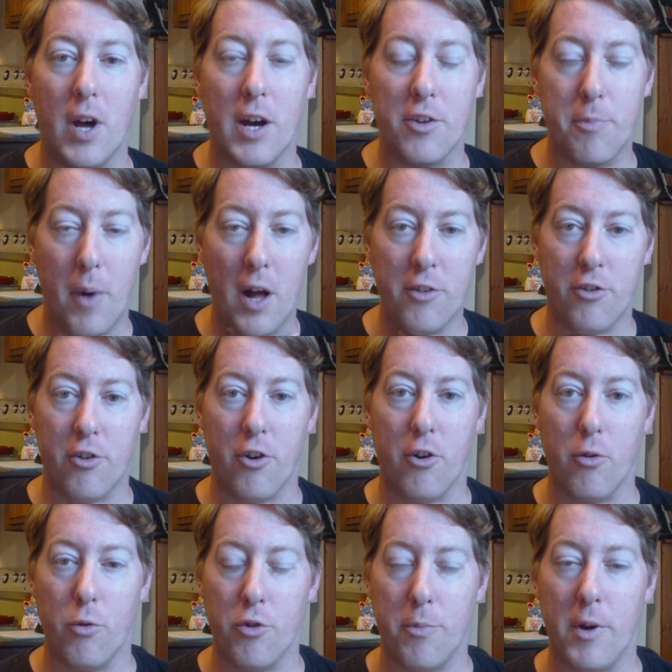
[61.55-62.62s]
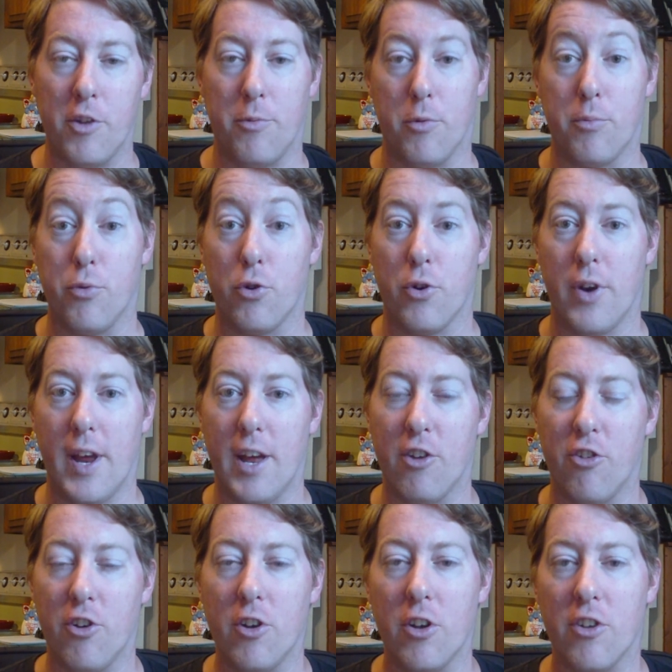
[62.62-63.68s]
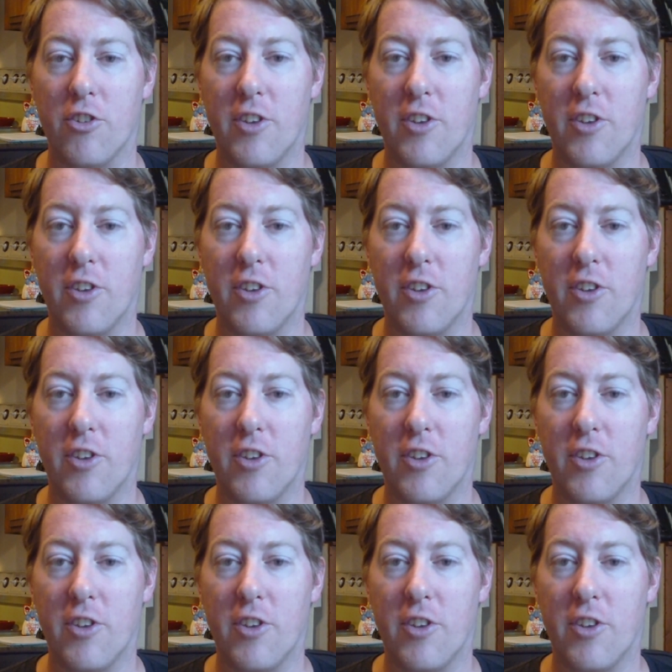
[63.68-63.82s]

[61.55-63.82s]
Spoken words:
sponsor responsible procreation. The